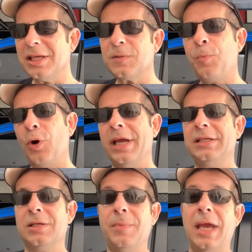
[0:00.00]
this
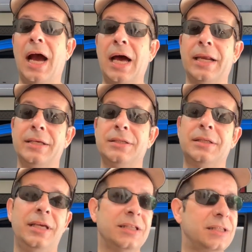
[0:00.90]
point, to be
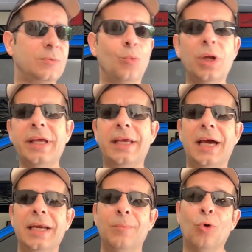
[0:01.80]
honest, it's really
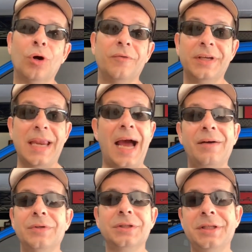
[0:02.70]
kind of more of a
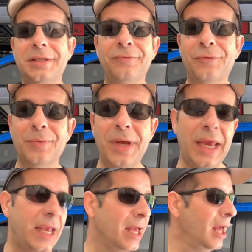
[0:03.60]
novelty for
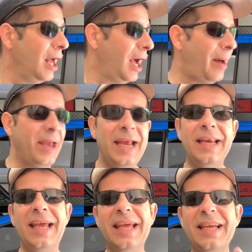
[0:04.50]
me. I
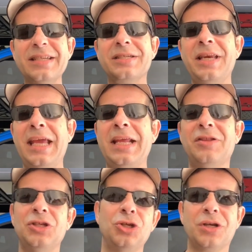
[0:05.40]
mean, it is neat
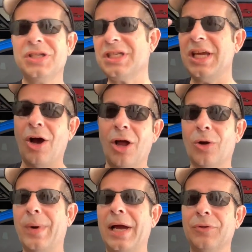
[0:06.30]
that you can see all
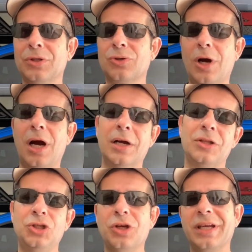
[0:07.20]
around the truck,
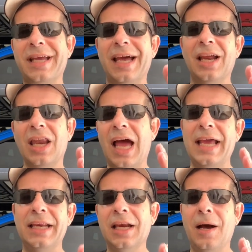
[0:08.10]
that you can kind of
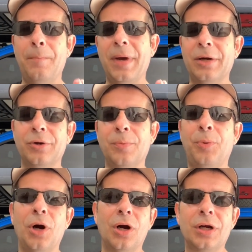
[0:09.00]
line it up better to
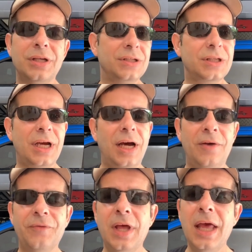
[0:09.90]
park and stuff.